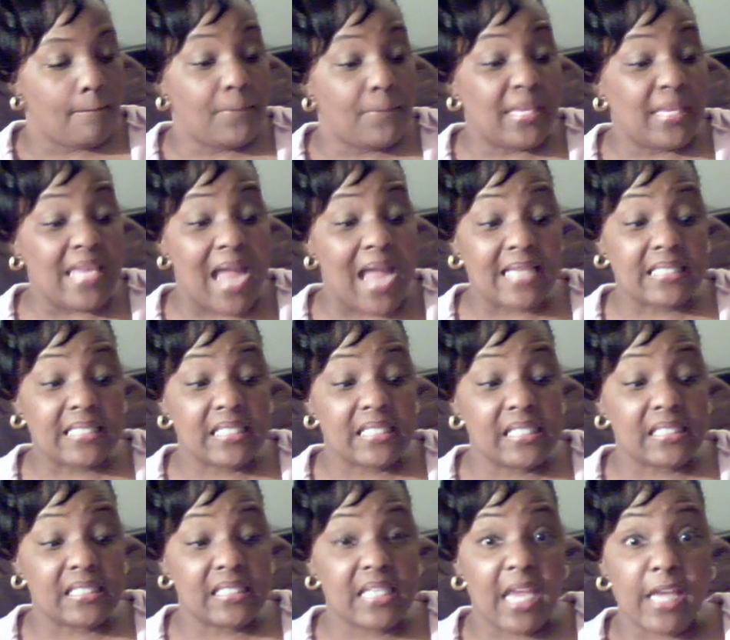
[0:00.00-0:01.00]

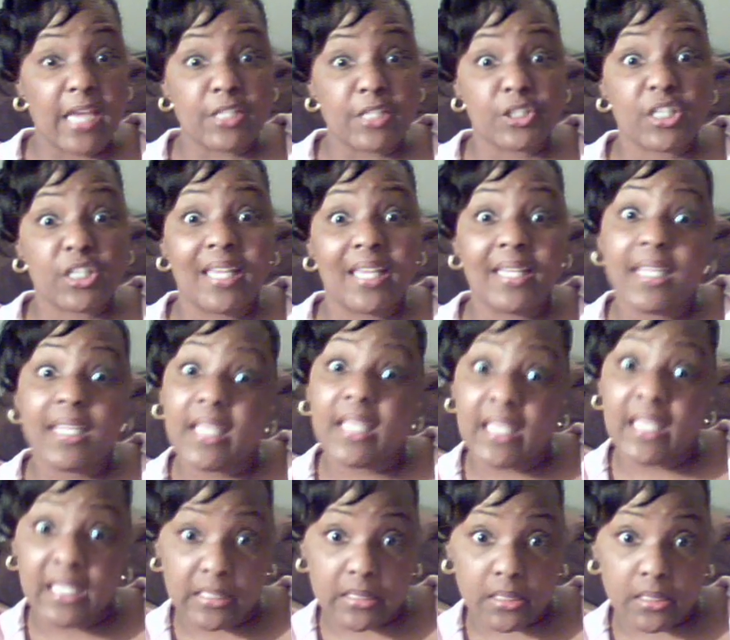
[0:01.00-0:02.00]
B-I-T-C-H in
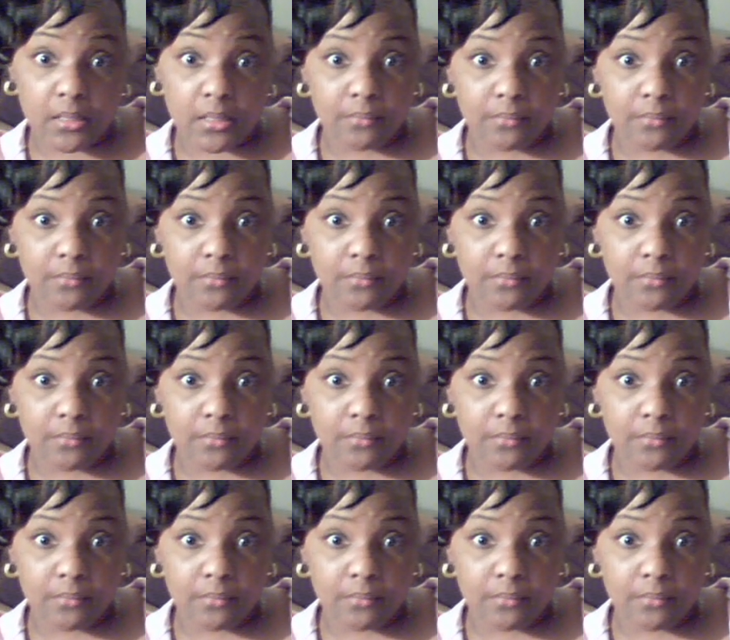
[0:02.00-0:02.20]
heat.